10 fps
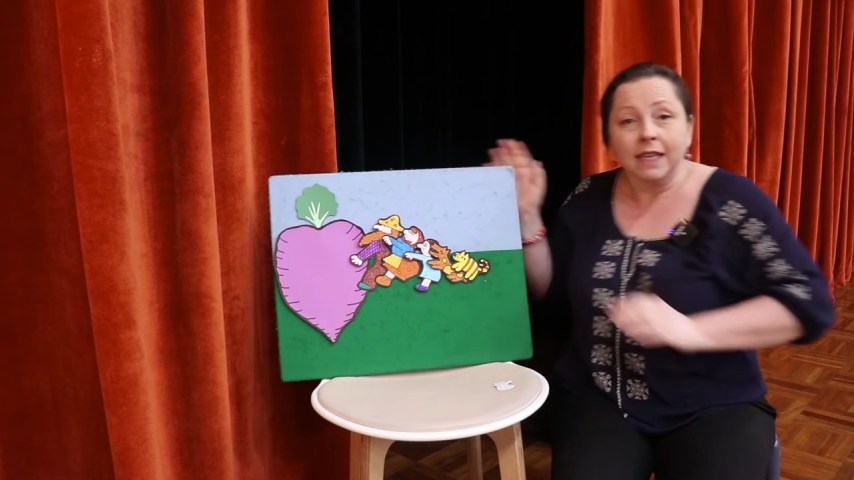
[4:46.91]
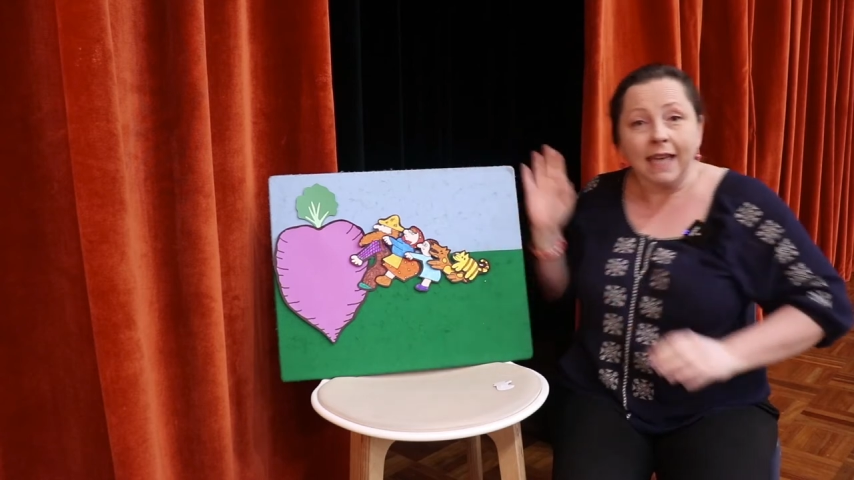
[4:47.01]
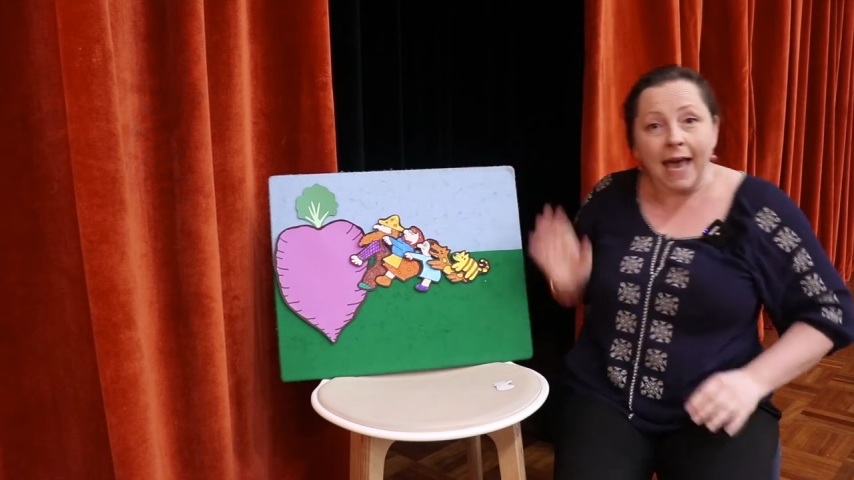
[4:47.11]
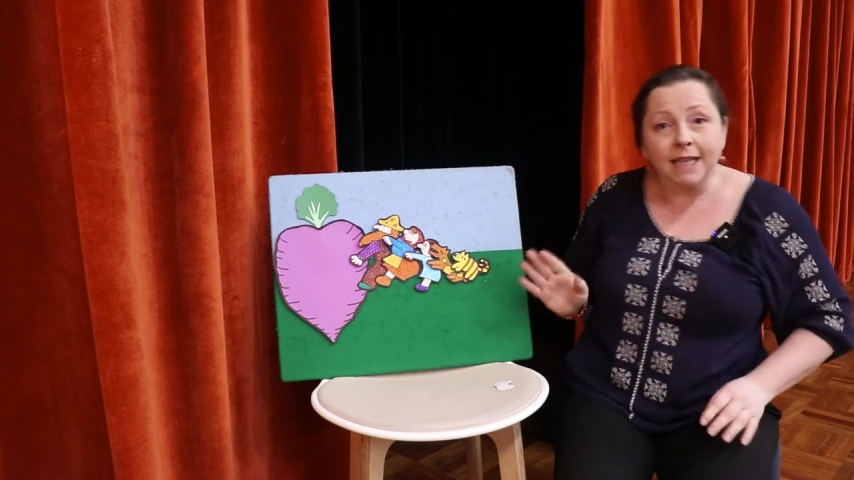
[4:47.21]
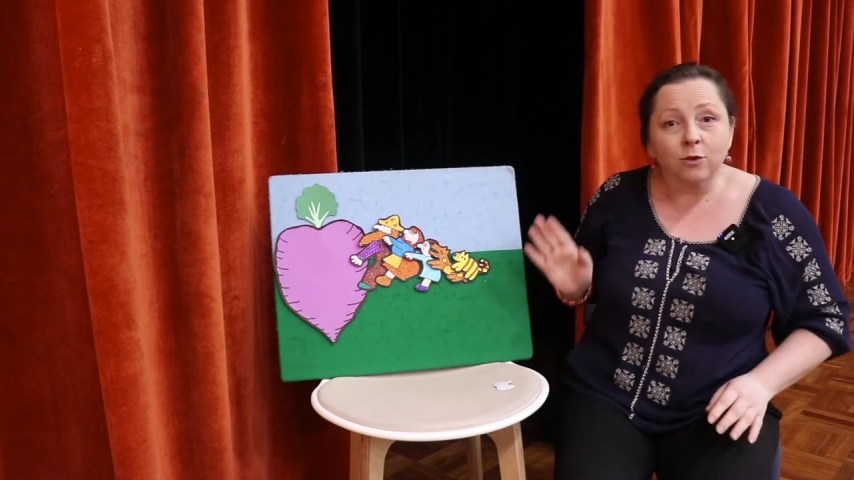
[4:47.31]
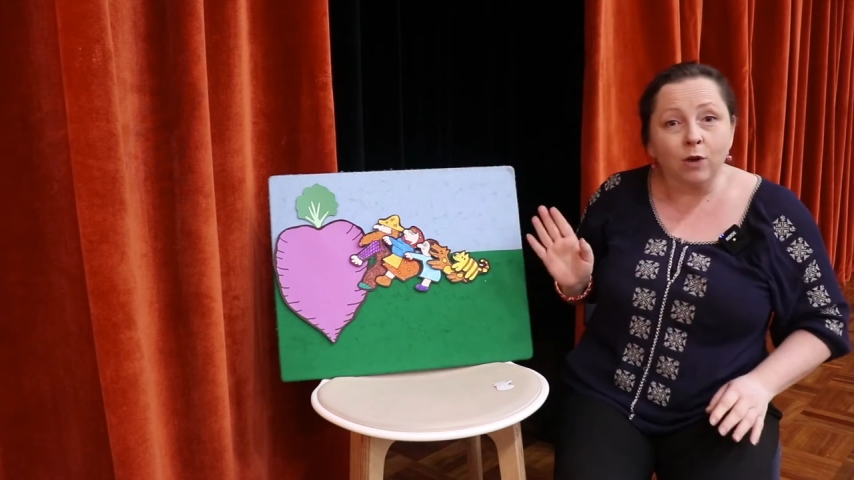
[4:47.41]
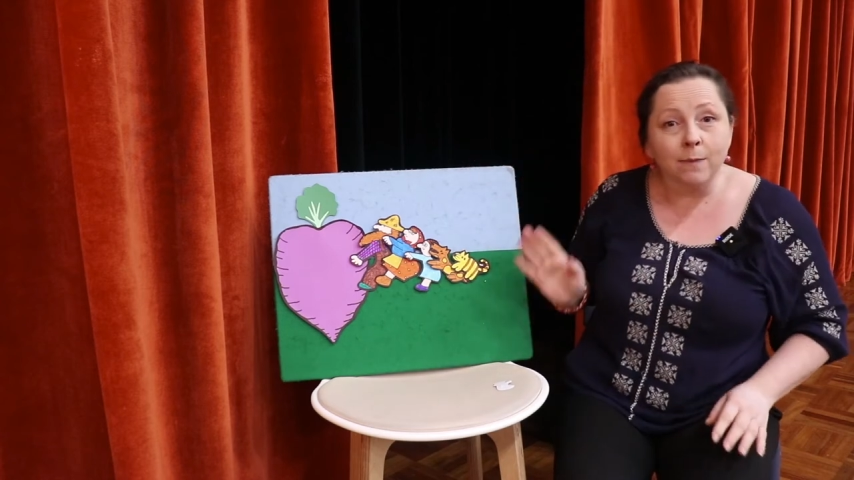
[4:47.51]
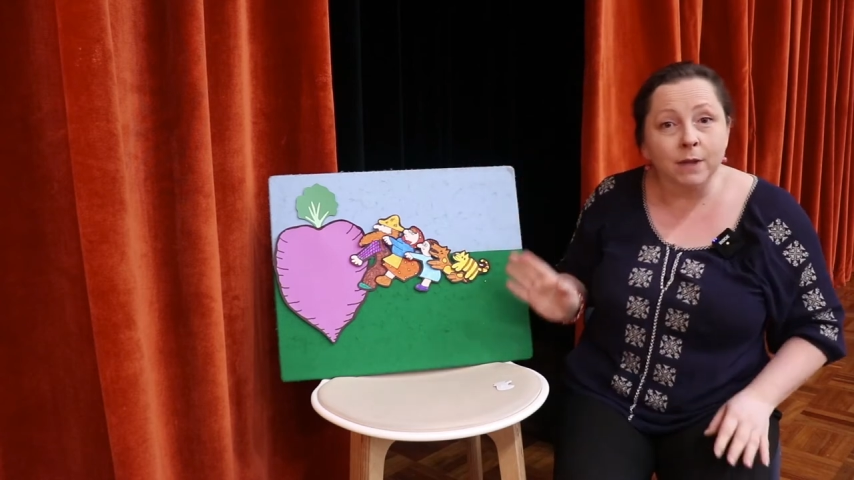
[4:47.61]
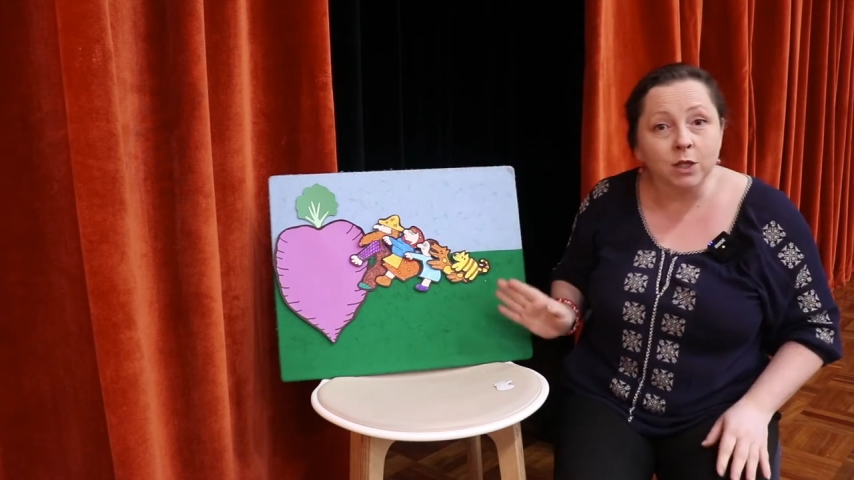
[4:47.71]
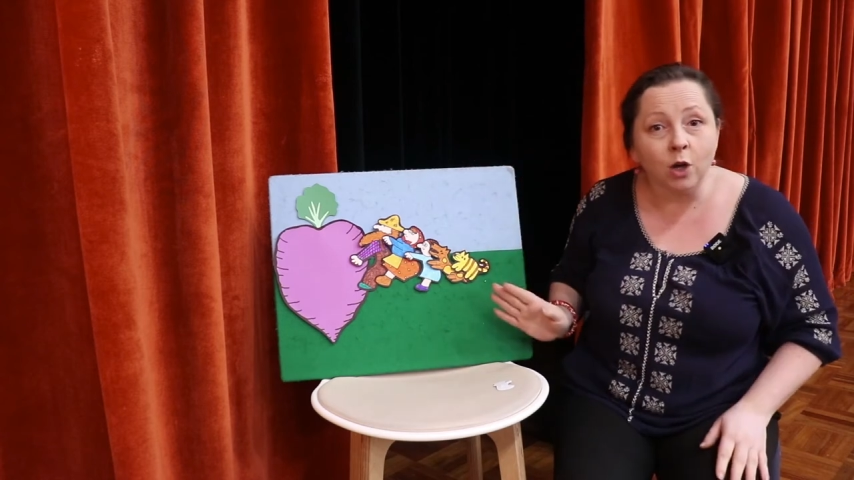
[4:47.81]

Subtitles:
cat grabbed the